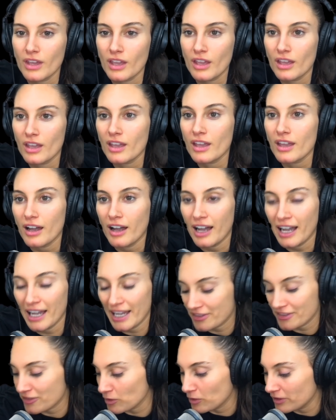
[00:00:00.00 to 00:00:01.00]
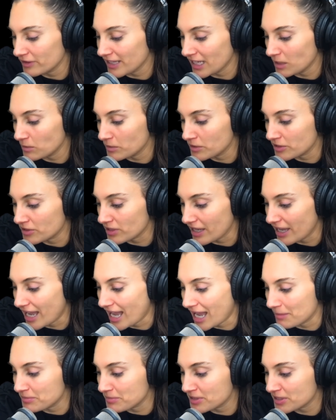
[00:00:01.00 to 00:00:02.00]
week. I've been trying I to get you with one.
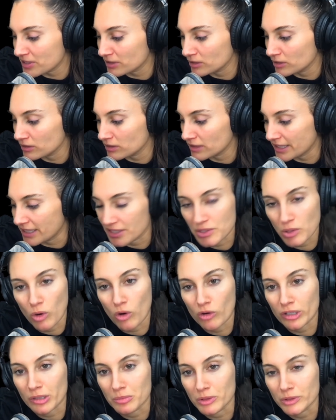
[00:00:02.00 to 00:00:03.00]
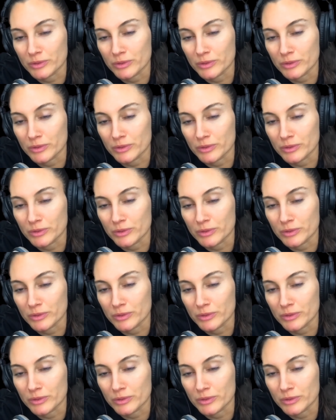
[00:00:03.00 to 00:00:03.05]
absolutely adorable.